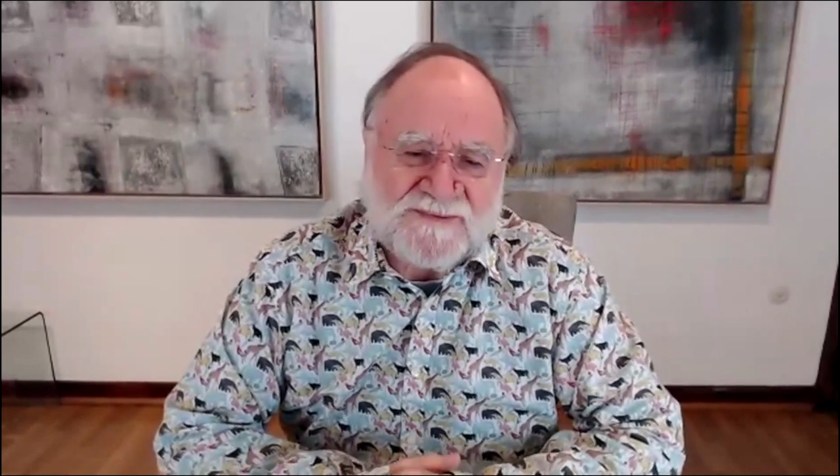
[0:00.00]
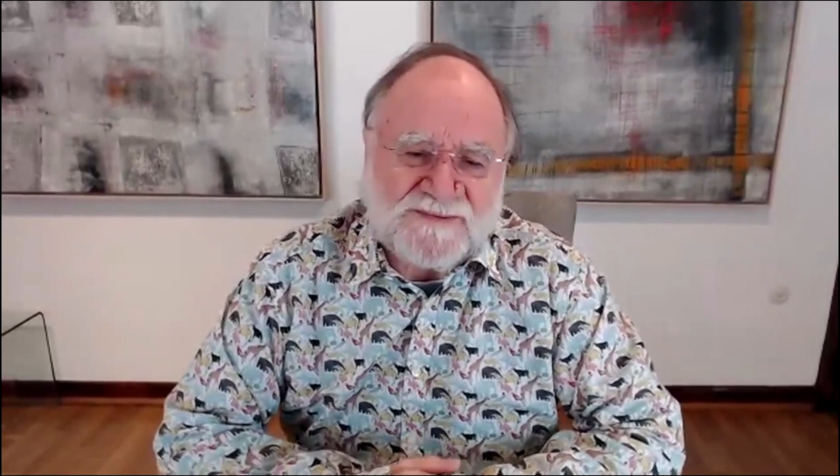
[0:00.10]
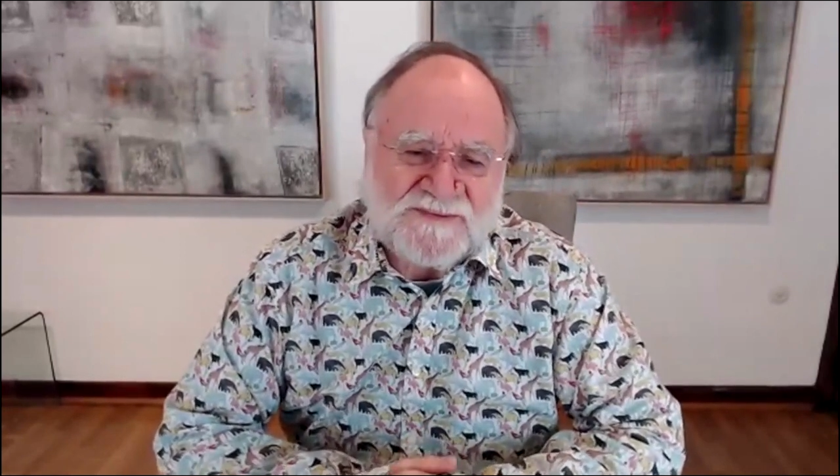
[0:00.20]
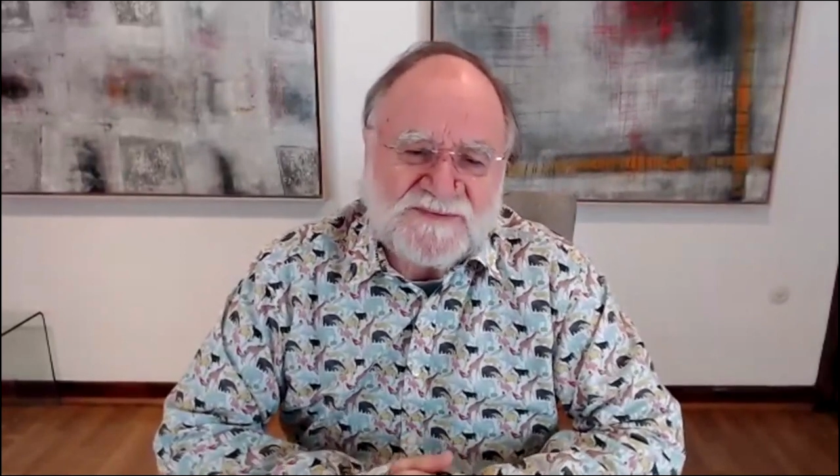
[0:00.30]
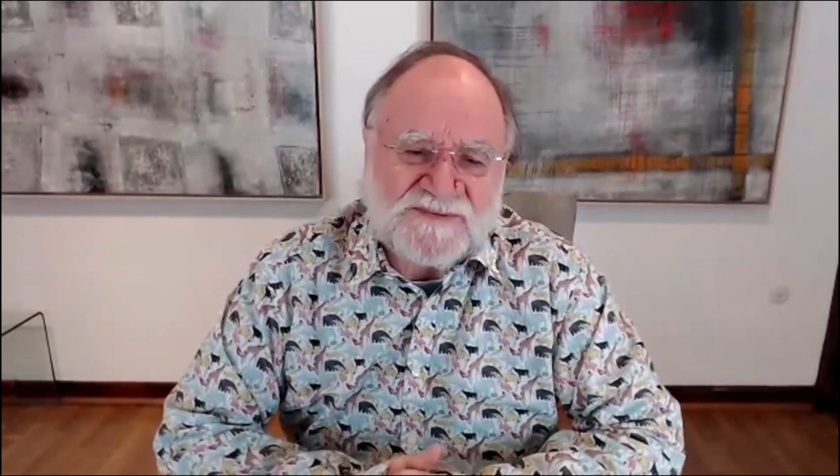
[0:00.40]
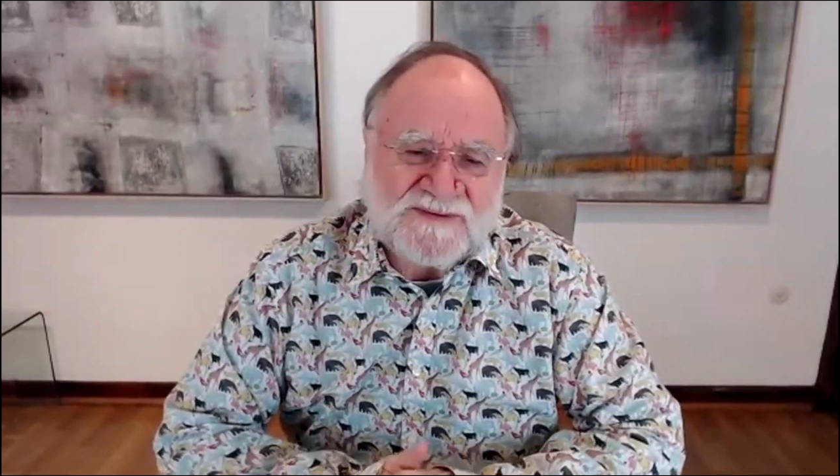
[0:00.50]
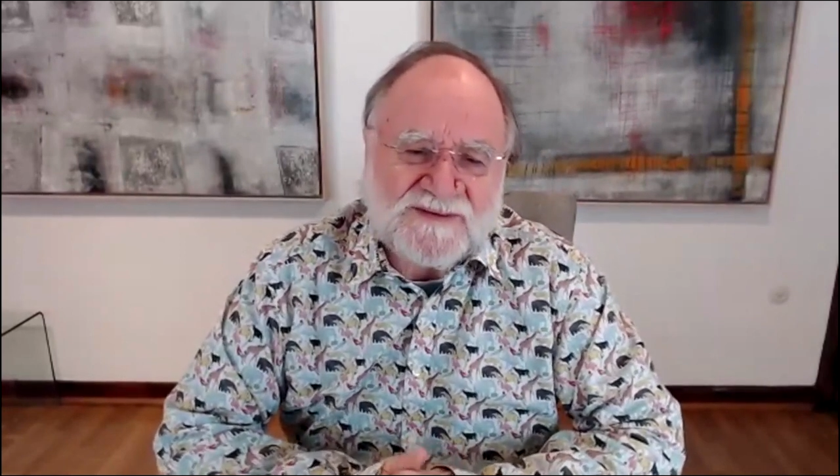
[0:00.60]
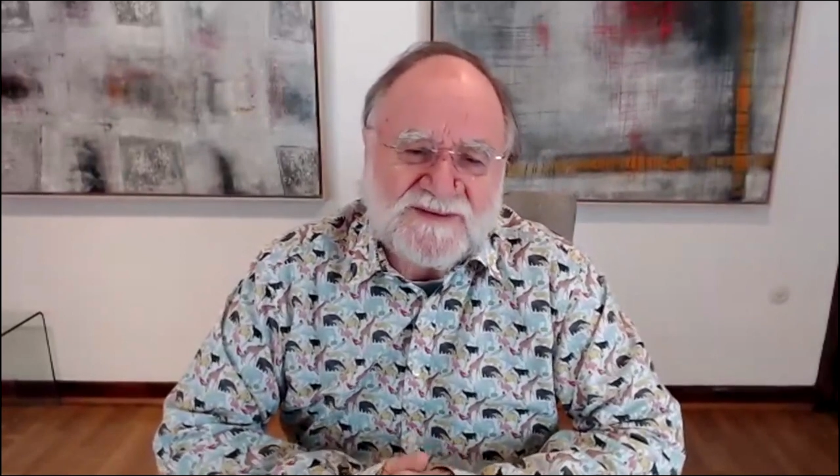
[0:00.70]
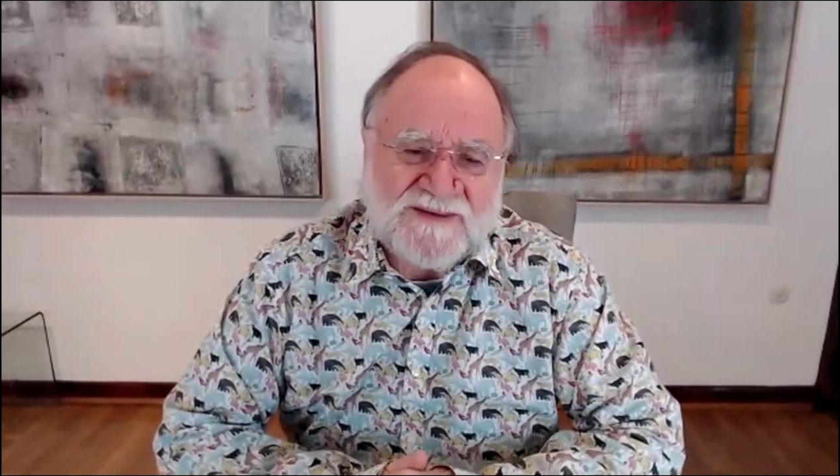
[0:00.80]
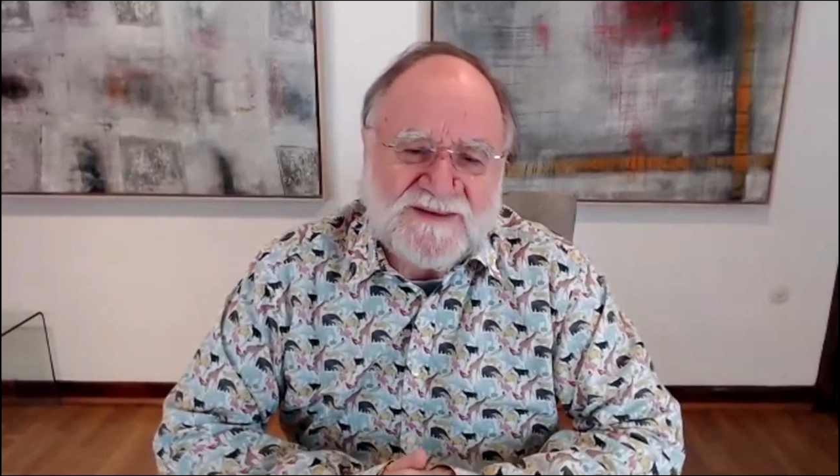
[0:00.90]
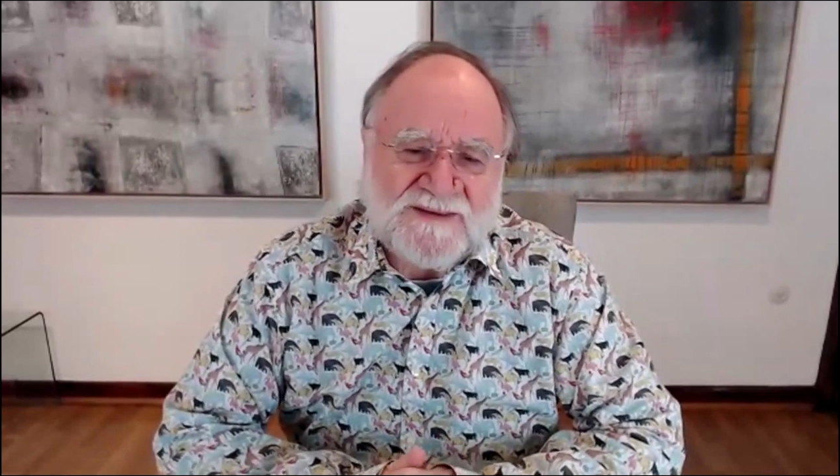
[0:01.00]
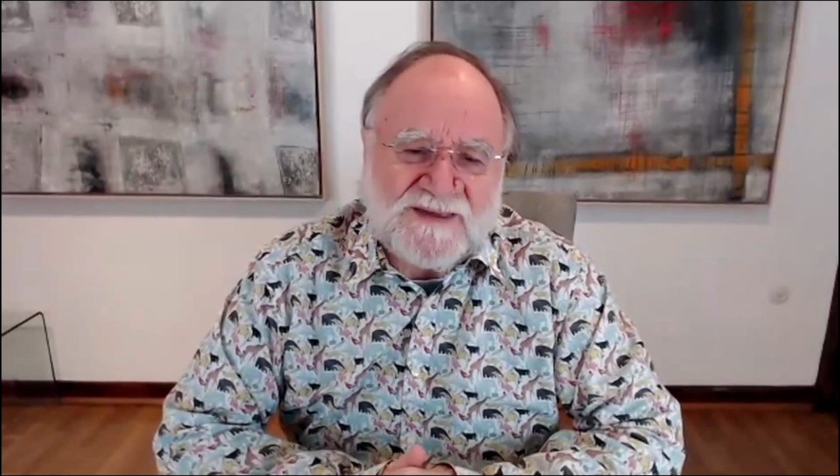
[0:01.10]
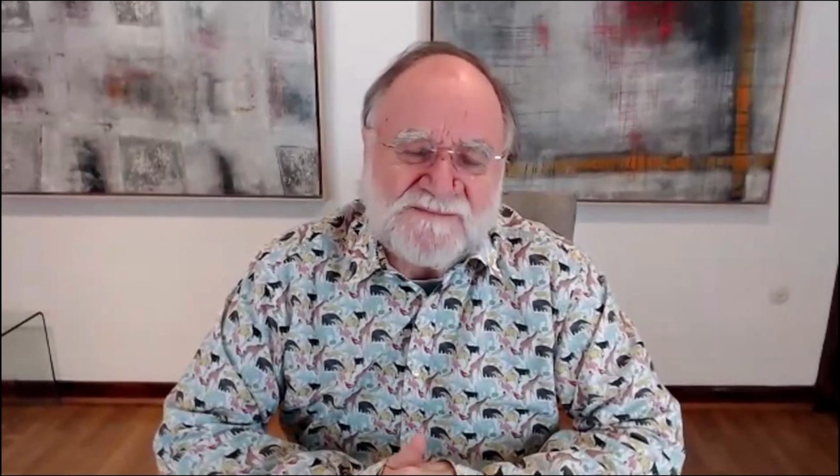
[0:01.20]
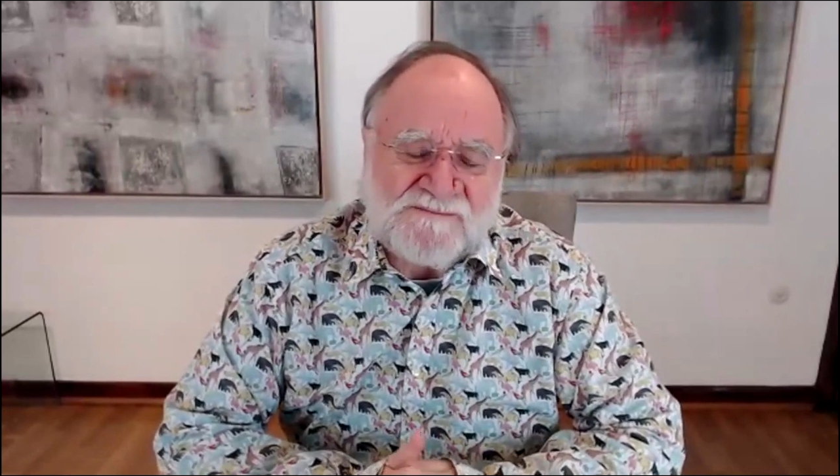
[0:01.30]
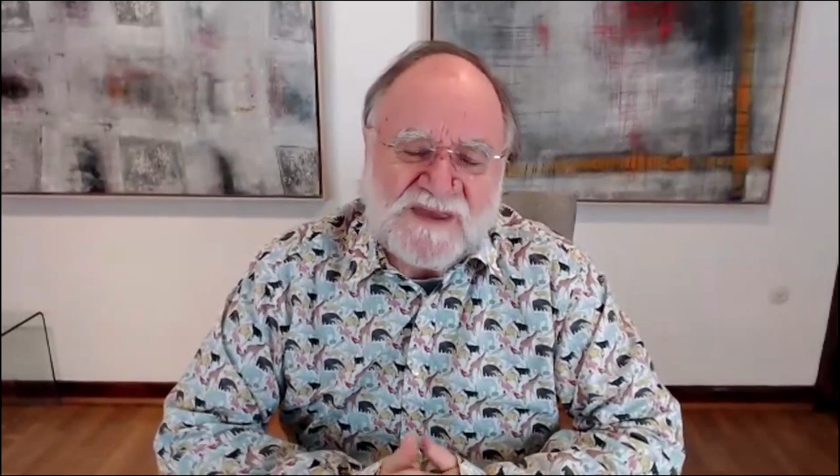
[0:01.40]
you see.
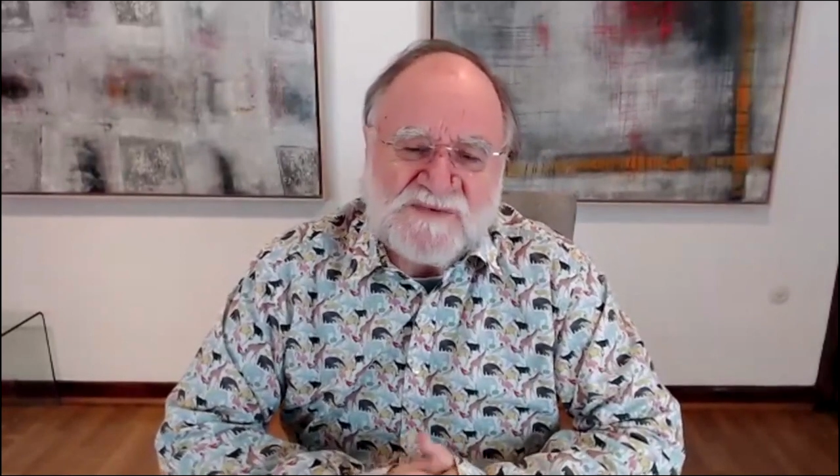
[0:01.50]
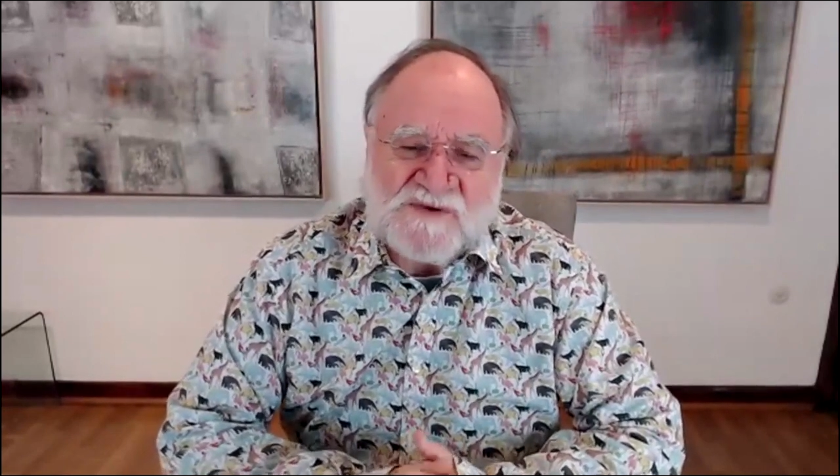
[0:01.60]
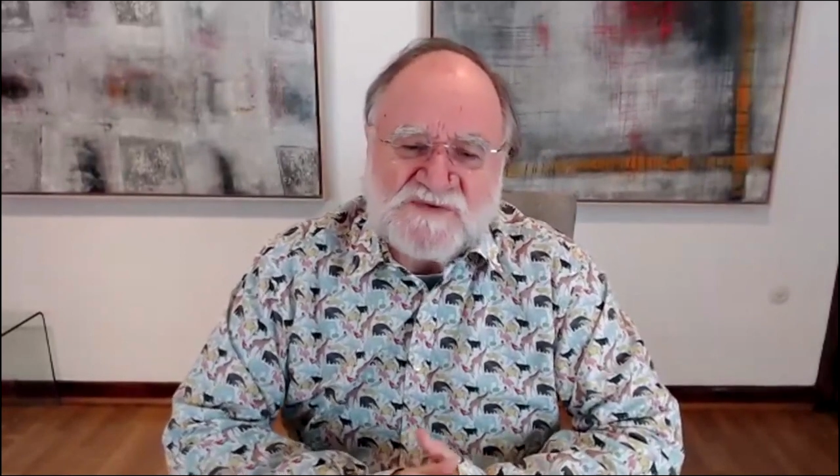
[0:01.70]
And maybe you